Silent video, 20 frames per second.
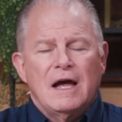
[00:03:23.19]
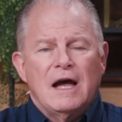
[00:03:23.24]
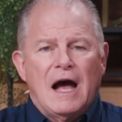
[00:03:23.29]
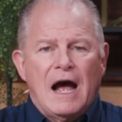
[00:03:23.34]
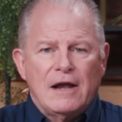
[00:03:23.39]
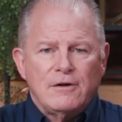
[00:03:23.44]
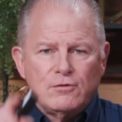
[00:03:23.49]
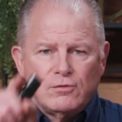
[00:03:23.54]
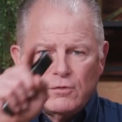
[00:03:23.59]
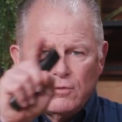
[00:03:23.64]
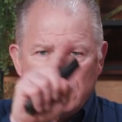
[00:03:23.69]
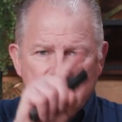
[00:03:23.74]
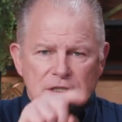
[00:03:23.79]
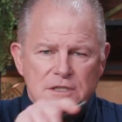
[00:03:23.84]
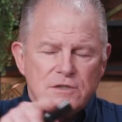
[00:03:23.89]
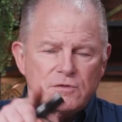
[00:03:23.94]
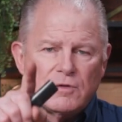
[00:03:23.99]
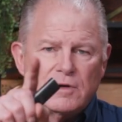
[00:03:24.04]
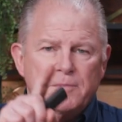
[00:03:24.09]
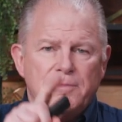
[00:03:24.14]
I drew
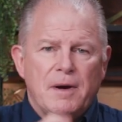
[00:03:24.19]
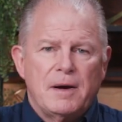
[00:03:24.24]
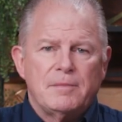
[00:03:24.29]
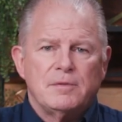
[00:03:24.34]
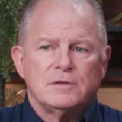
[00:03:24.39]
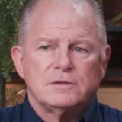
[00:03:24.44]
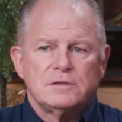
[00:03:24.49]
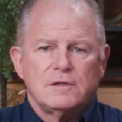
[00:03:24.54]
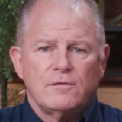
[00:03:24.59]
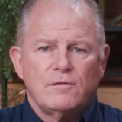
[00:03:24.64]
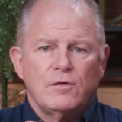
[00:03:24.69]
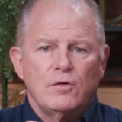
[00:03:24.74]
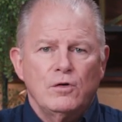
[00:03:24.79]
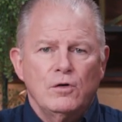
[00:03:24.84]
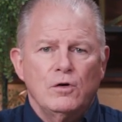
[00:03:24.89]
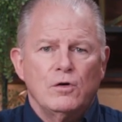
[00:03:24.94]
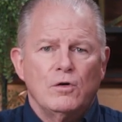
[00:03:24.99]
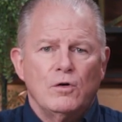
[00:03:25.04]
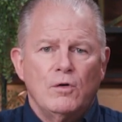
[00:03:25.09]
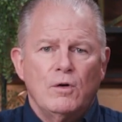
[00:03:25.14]
these three bubbles of
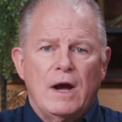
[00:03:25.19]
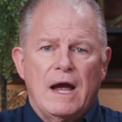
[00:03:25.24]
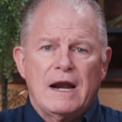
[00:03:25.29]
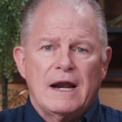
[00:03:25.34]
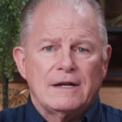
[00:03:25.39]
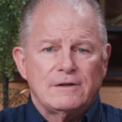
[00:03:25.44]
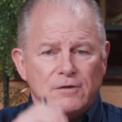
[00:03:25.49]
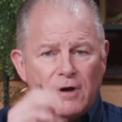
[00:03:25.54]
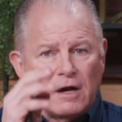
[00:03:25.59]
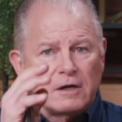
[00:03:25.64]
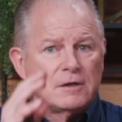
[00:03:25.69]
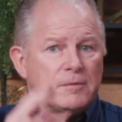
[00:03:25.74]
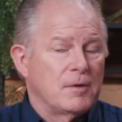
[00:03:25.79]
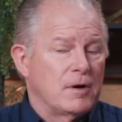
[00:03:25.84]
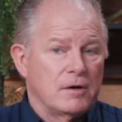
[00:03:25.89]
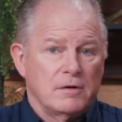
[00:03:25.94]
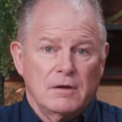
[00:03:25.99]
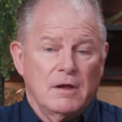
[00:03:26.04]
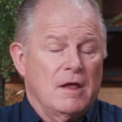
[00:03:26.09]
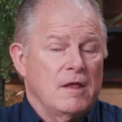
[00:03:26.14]
who, and I talked
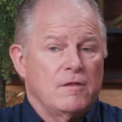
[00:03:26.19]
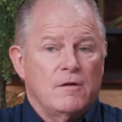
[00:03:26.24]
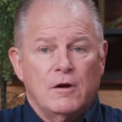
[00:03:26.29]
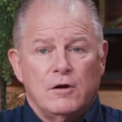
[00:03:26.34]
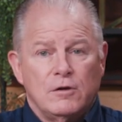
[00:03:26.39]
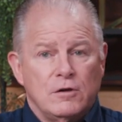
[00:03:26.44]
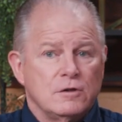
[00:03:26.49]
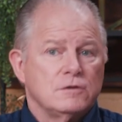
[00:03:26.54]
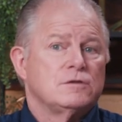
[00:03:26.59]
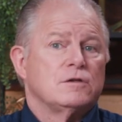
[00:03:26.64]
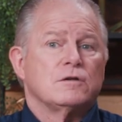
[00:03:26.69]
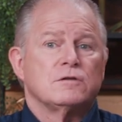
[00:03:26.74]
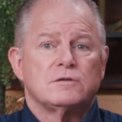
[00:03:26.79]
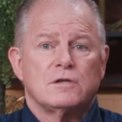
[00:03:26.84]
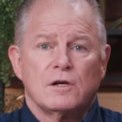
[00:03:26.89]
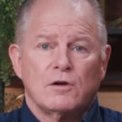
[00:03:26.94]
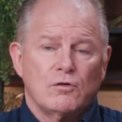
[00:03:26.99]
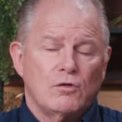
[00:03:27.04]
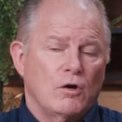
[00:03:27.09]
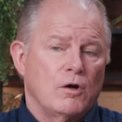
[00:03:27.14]
about their users
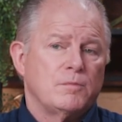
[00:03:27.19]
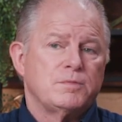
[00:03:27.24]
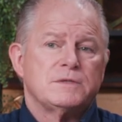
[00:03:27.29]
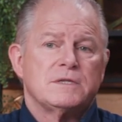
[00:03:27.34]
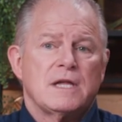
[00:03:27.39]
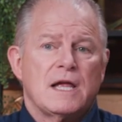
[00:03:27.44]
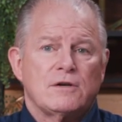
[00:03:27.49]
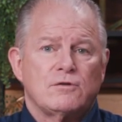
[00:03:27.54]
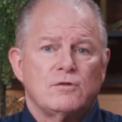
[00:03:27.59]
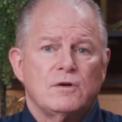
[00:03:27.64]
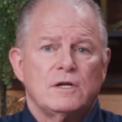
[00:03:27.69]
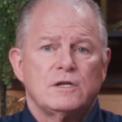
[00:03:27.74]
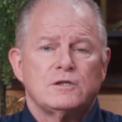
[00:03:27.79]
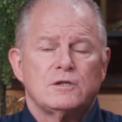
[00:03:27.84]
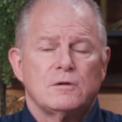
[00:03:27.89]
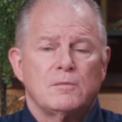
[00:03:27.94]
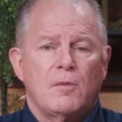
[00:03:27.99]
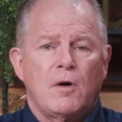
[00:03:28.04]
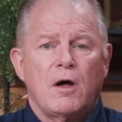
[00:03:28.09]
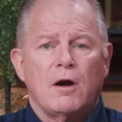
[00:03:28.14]
and groups in that
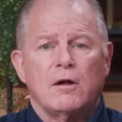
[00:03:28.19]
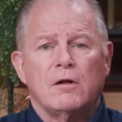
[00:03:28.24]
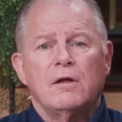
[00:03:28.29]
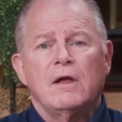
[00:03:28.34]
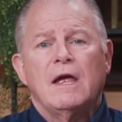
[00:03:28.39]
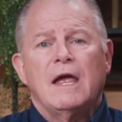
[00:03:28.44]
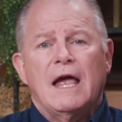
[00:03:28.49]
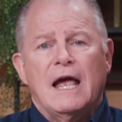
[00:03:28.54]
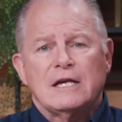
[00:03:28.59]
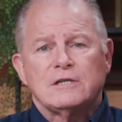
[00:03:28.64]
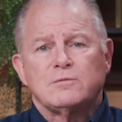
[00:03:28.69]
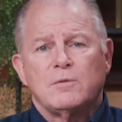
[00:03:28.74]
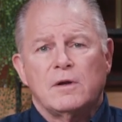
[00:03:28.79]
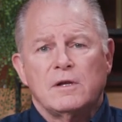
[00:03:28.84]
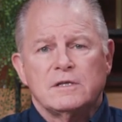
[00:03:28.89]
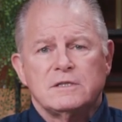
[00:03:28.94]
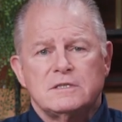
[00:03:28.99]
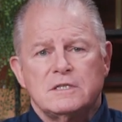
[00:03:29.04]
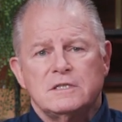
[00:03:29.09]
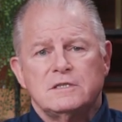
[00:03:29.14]
traditional model, as well
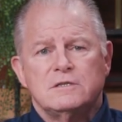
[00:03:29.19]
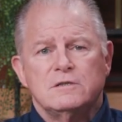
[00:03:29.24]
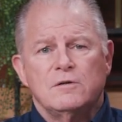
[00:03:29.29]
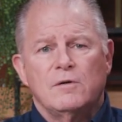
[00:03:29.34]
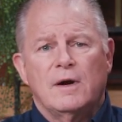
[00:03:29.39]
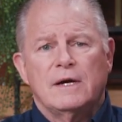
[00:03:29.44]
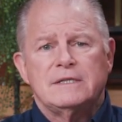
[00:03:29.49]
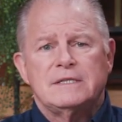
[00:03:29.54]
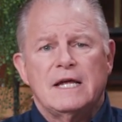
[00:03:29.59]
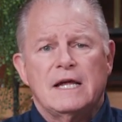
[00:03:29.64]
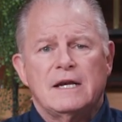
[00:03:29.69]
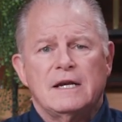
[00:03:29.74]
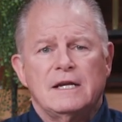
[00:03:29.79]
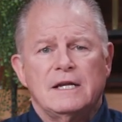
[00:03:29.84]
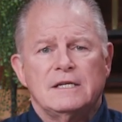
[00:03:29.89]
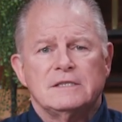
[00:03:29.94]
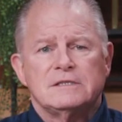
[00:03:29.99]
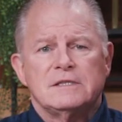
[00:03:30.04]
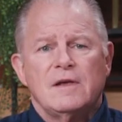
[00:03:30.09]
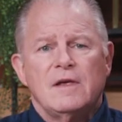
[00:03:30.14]
as these new
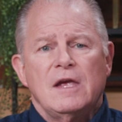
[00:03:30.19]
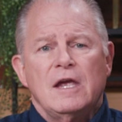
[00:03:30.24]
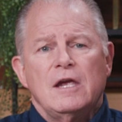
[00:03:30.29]
identities.